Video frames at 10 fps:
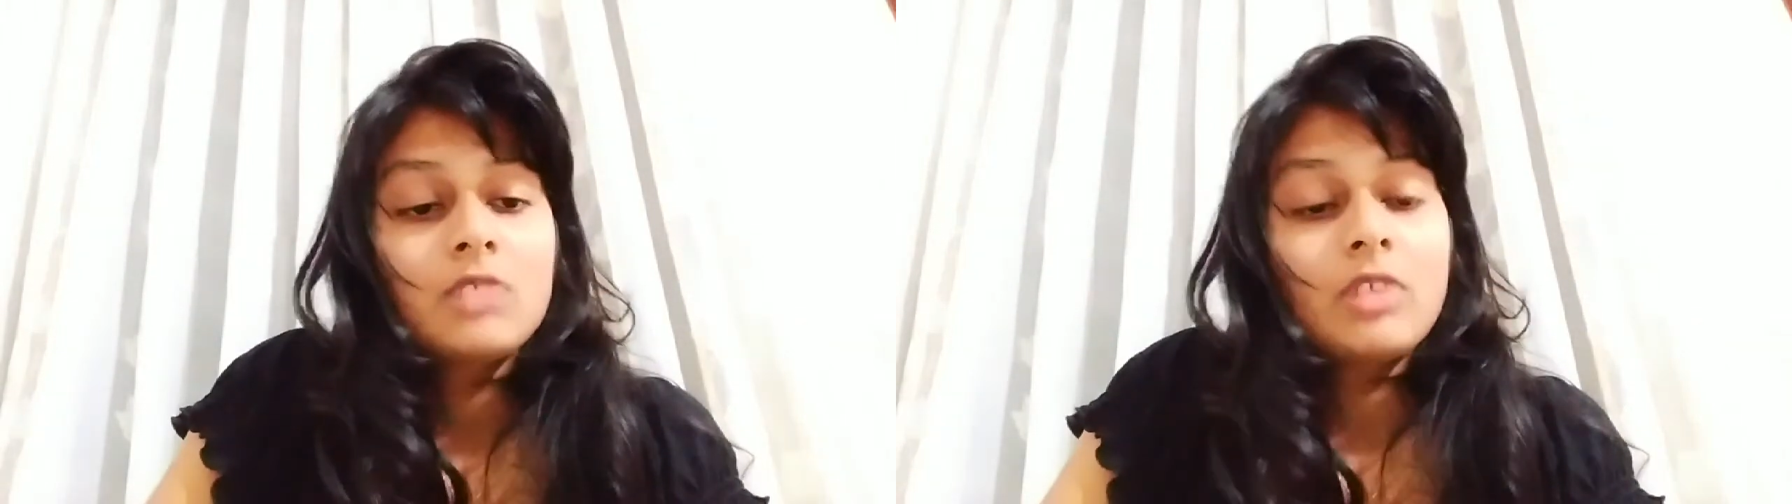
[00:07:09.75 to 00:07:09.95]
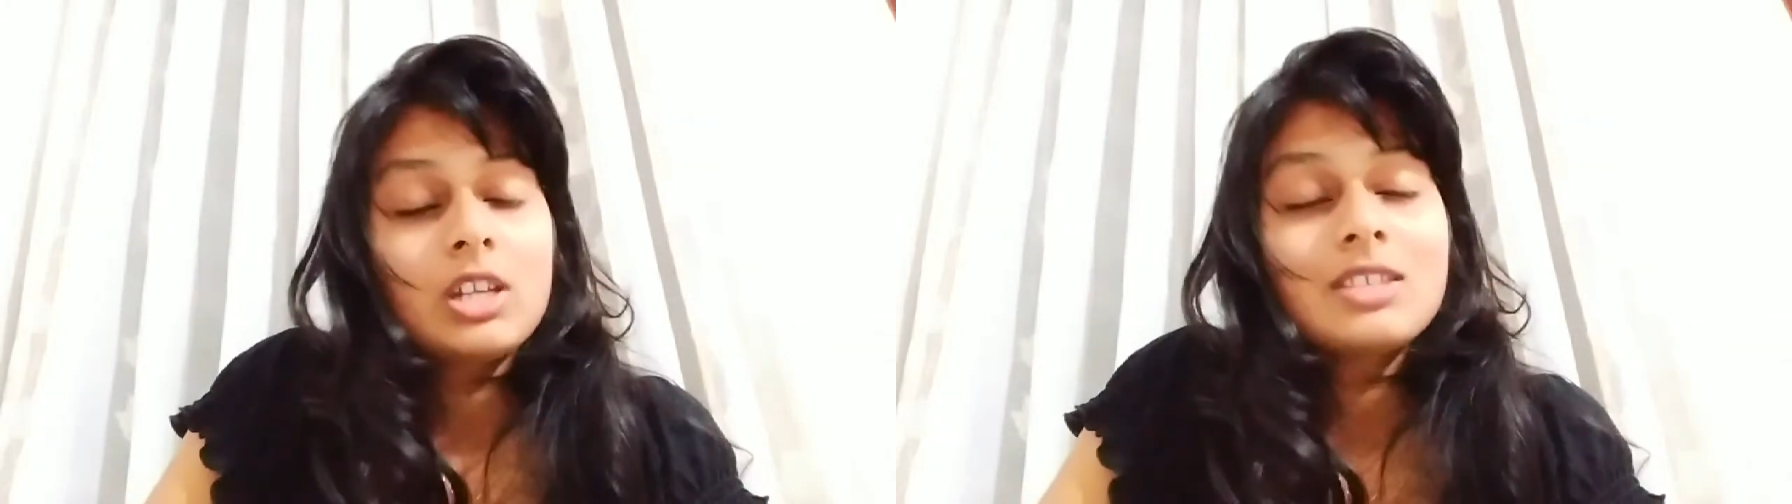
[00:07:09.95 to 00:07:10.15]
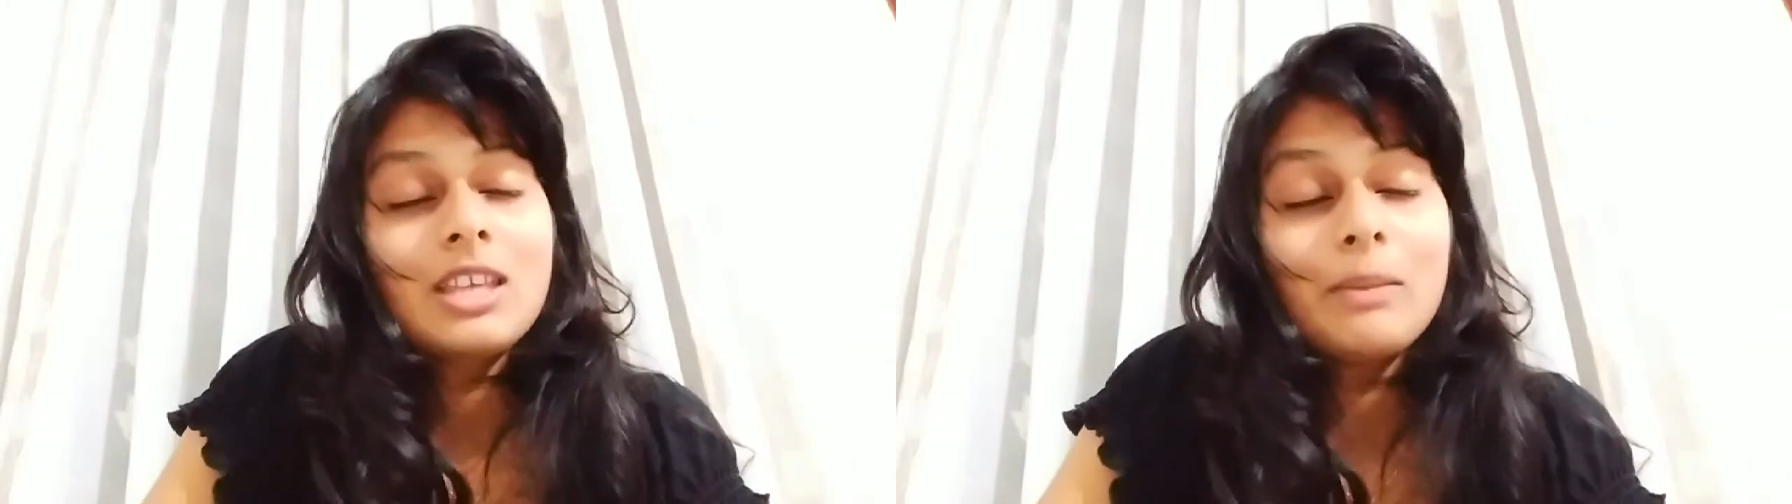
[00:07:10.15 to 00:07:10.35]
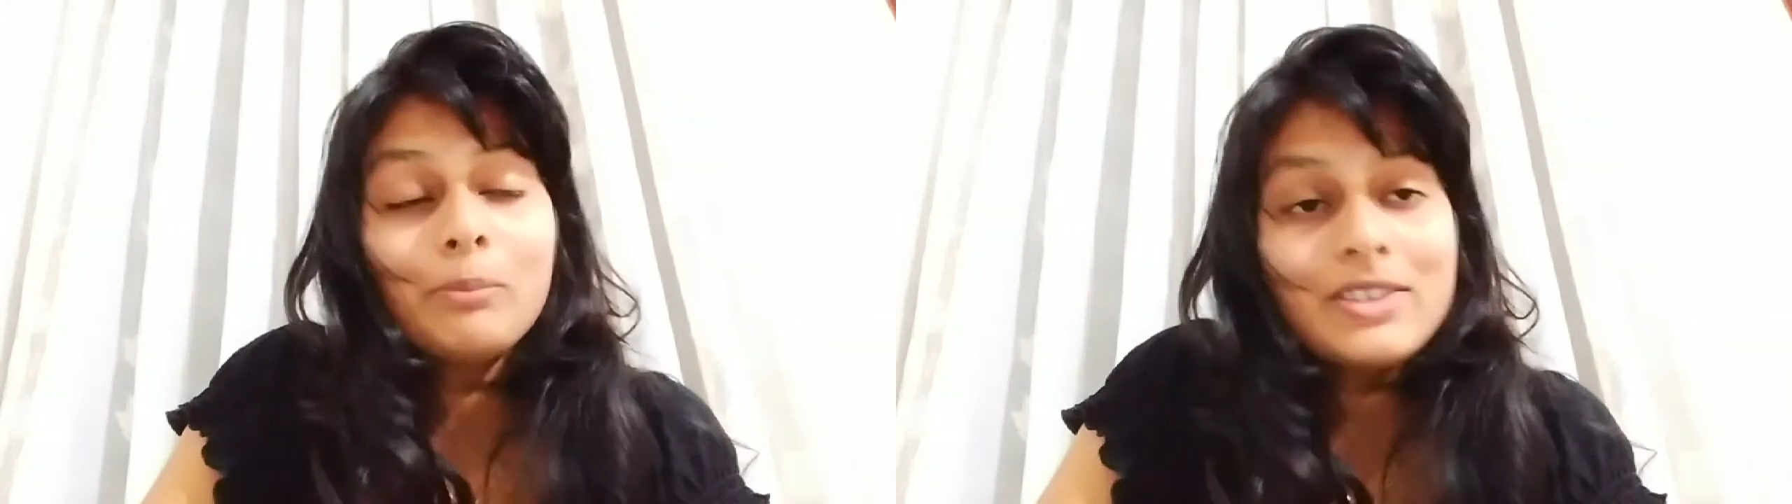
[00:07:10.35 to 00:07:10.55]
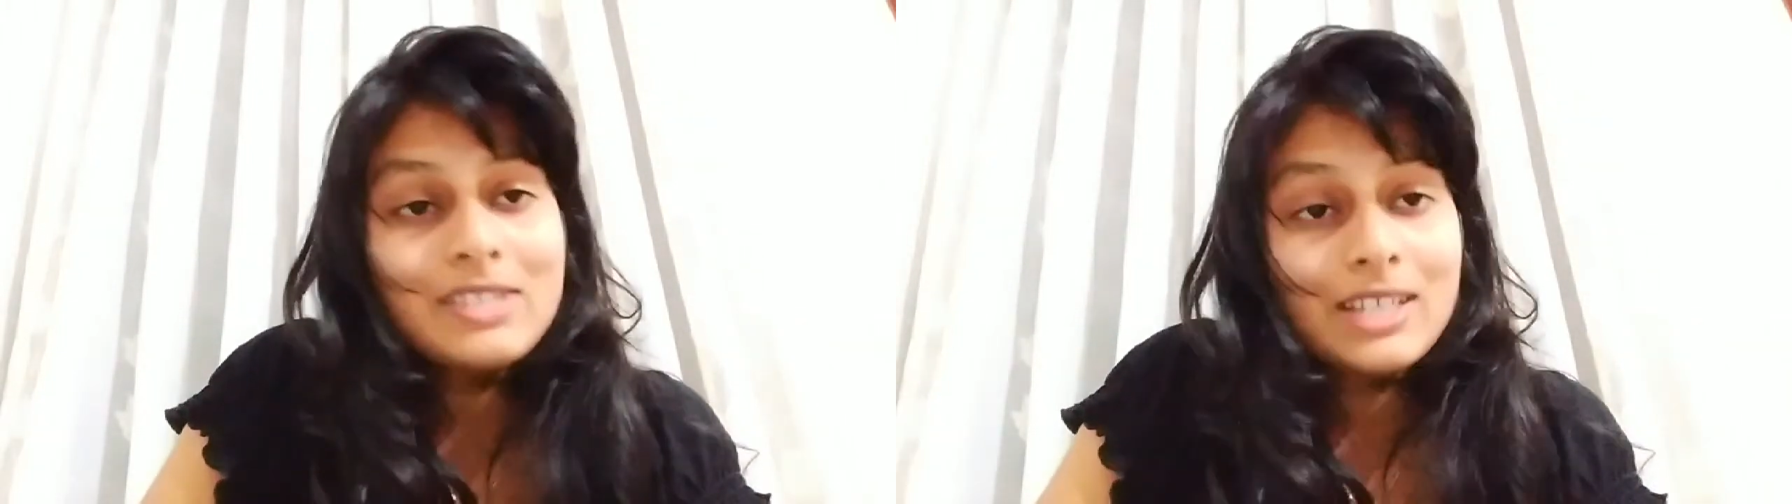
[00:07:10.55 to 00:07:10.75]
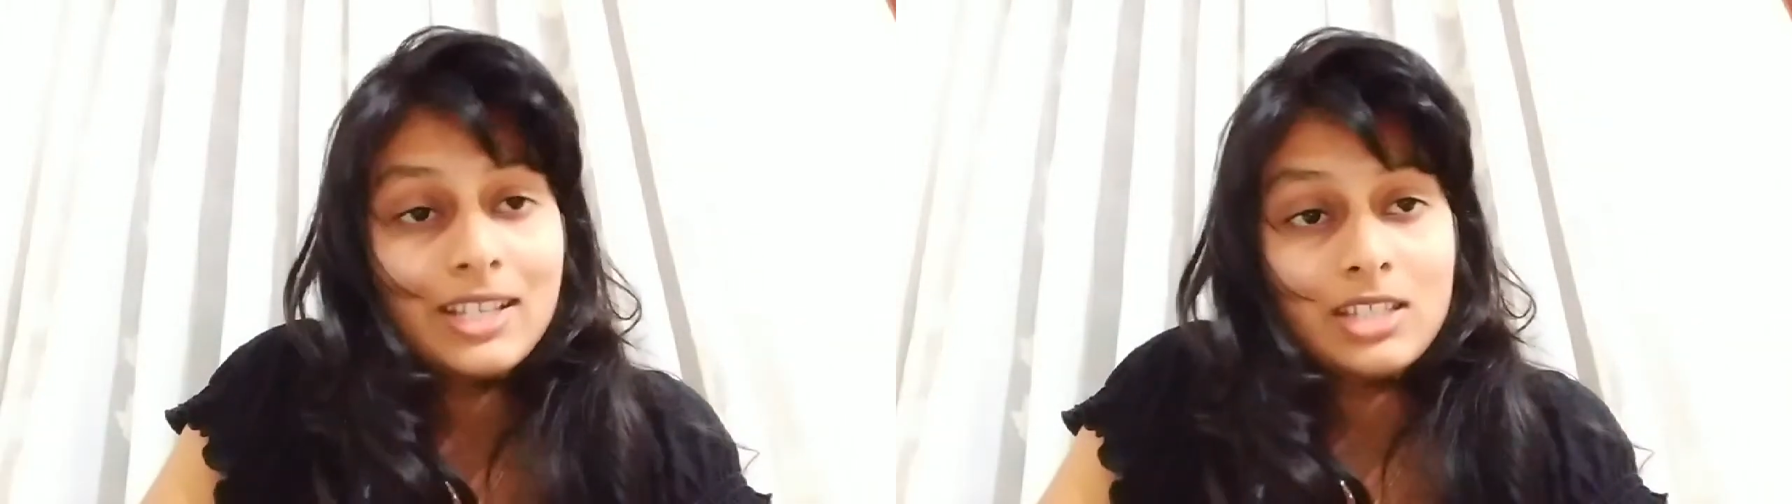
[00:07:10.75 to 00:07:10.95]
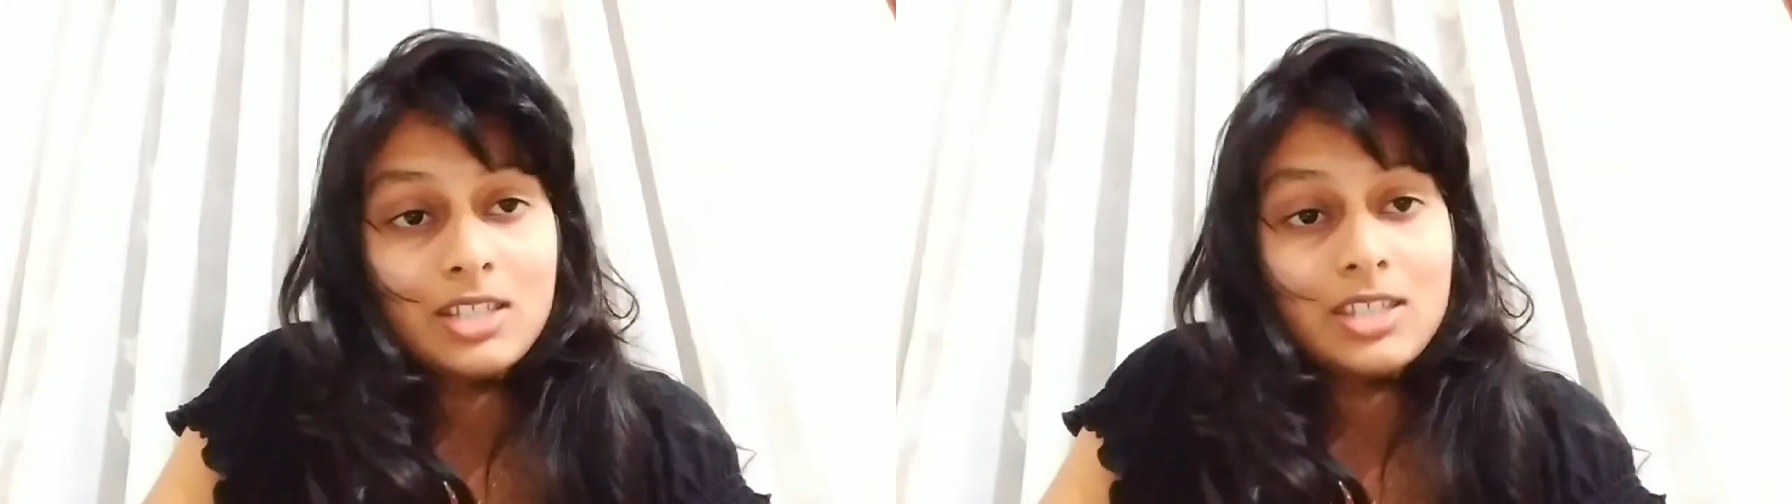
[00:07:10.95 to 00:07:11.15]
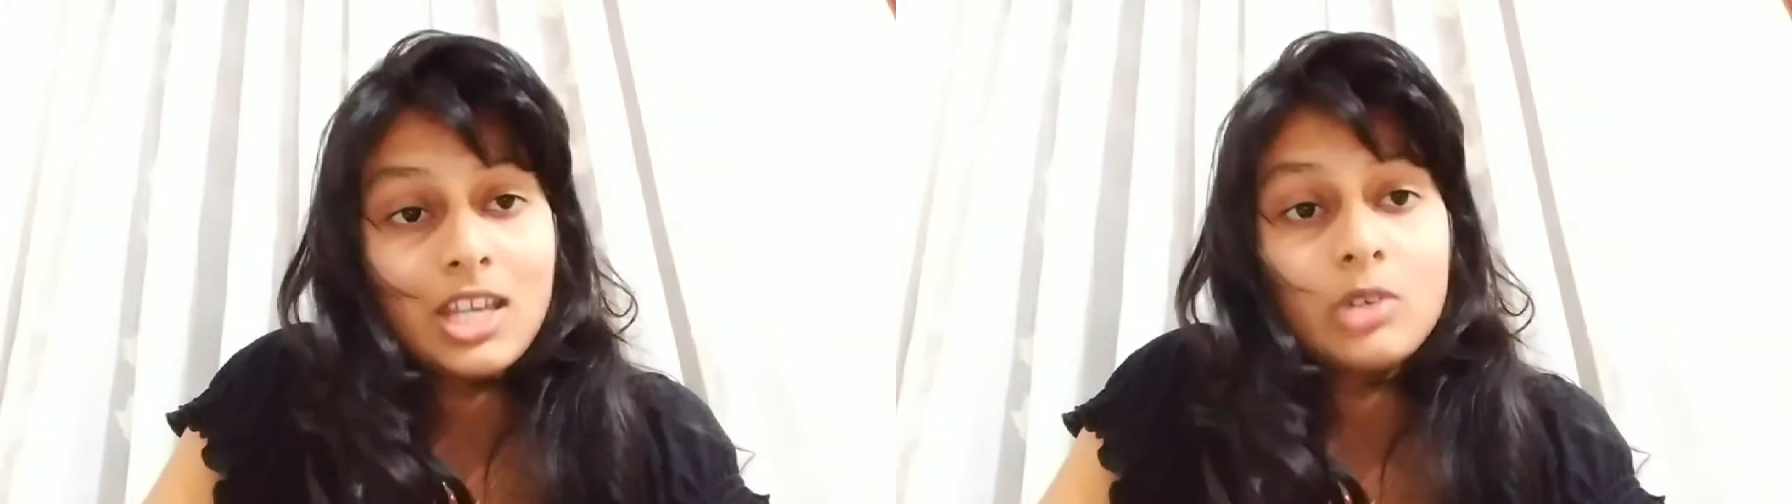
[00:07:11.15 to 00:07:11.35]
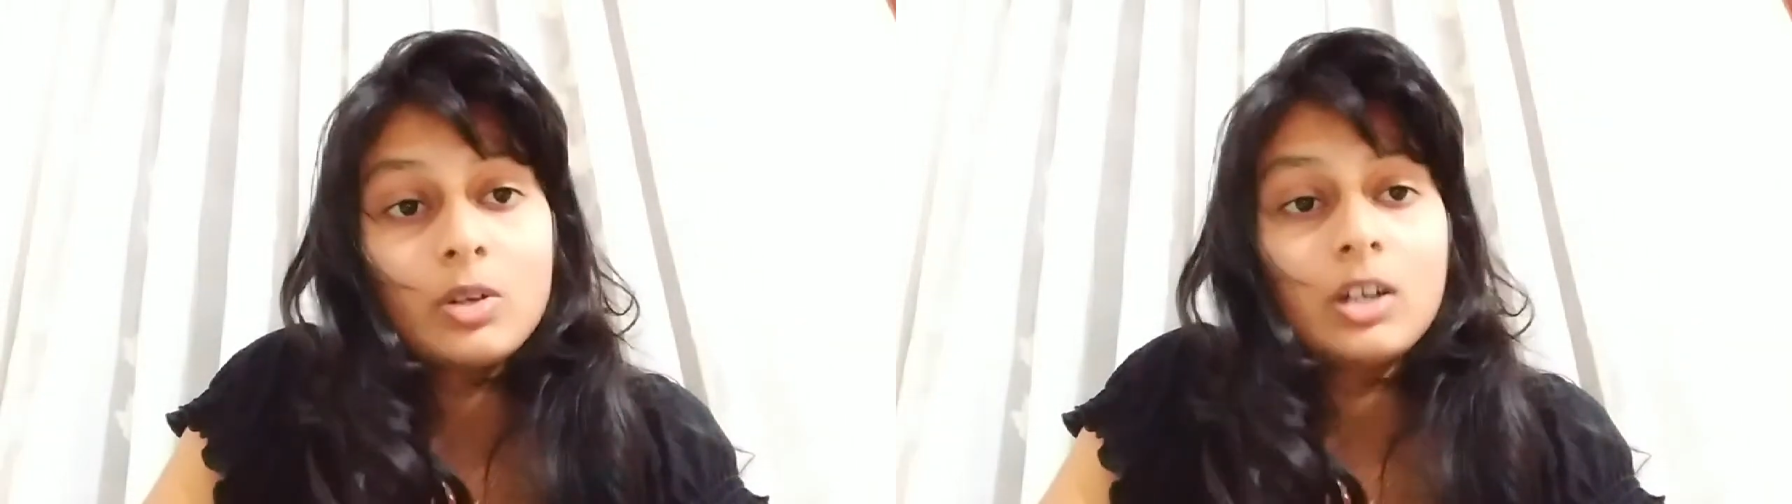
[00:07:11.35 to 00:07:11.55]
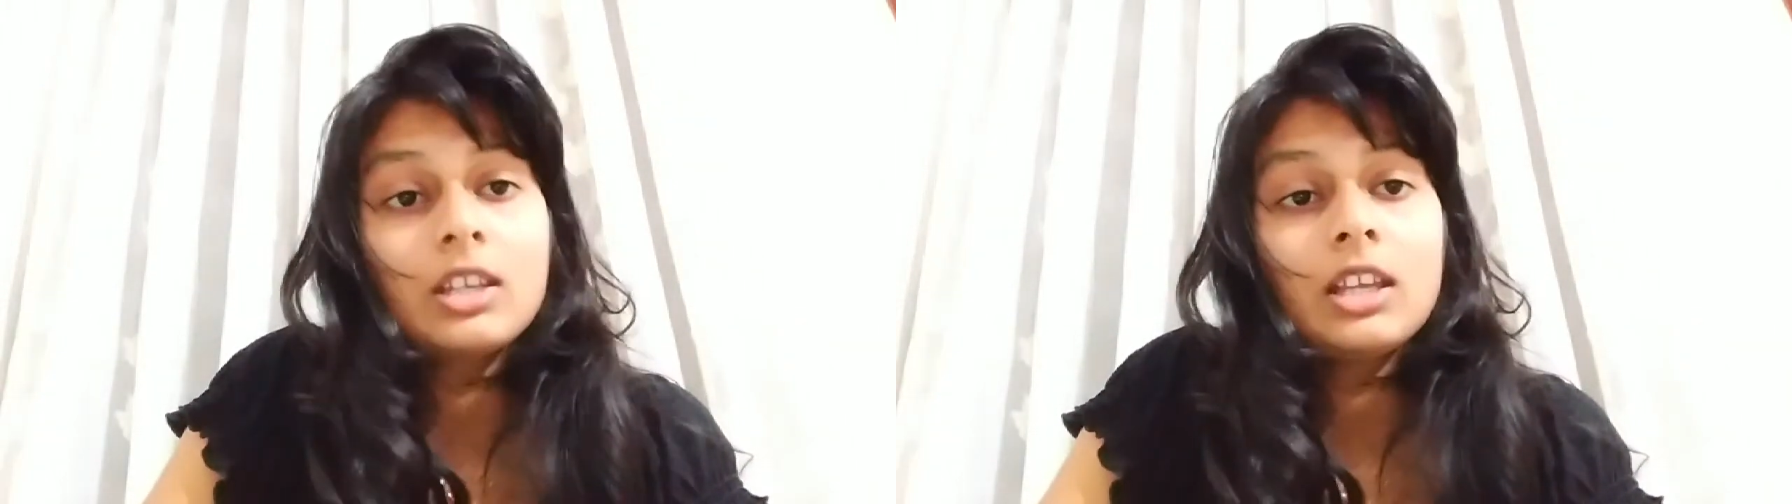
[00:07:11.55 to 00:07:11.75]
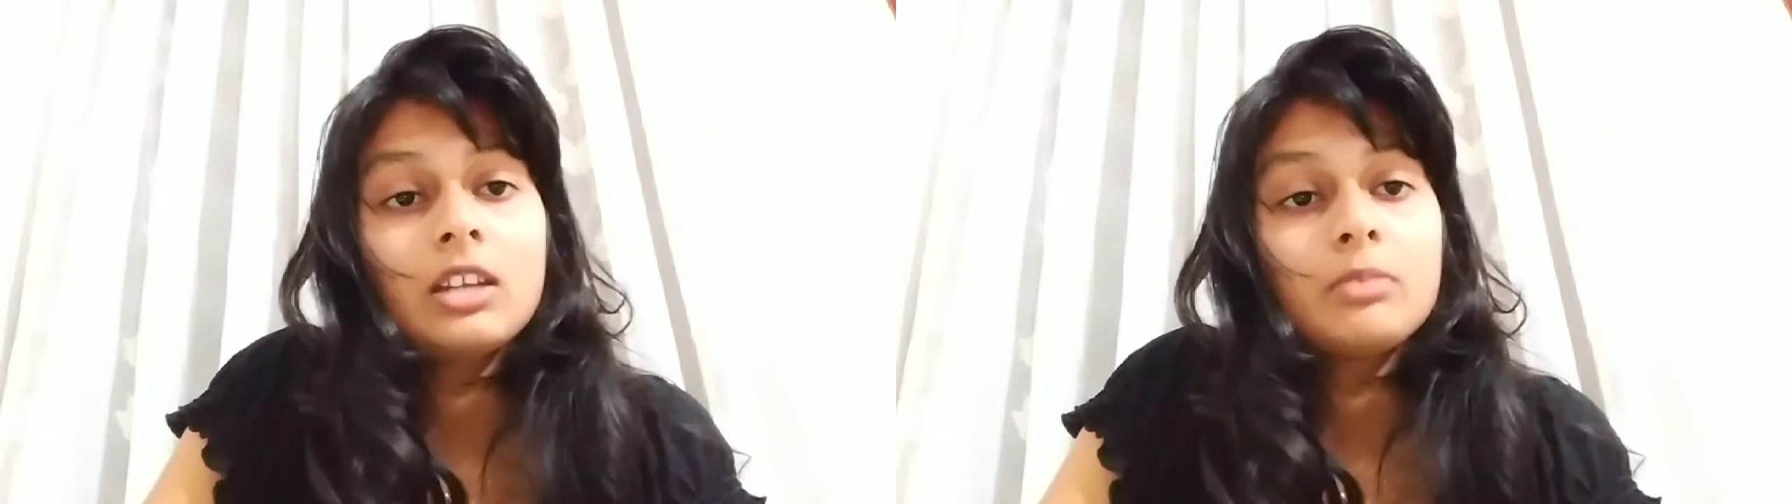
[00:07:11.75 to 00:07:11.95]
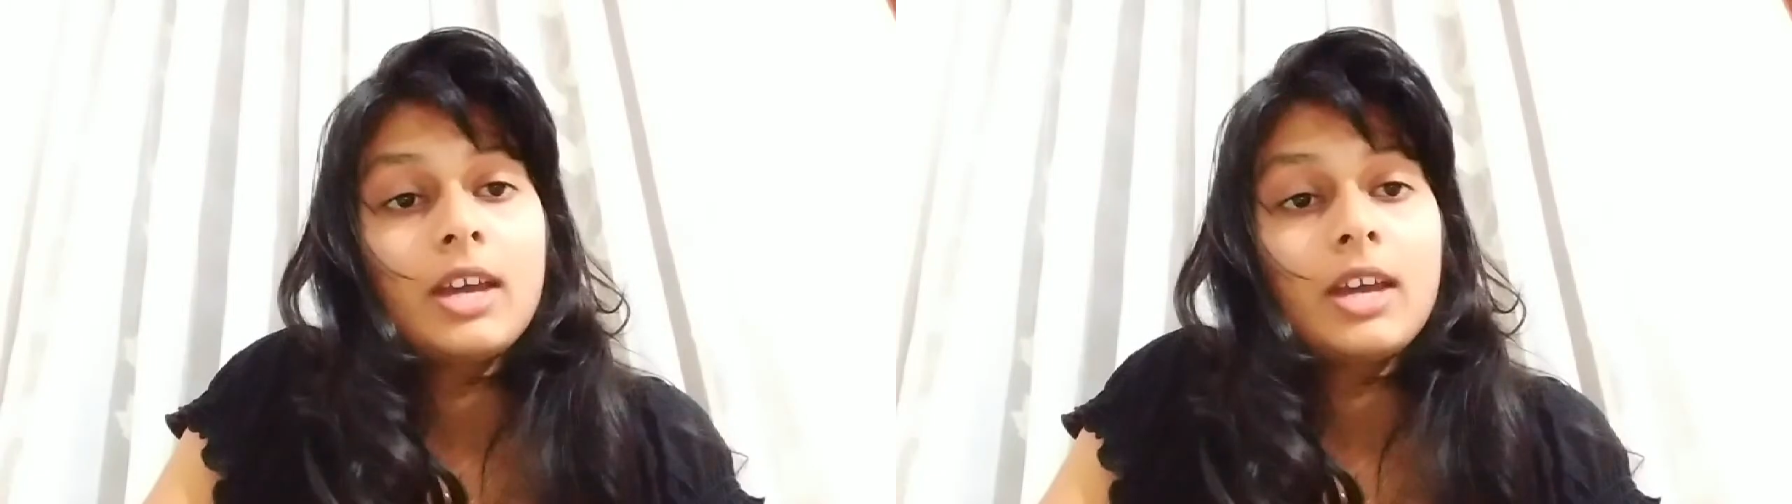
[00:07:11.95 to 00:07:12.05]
What it simply says is that you can't kill a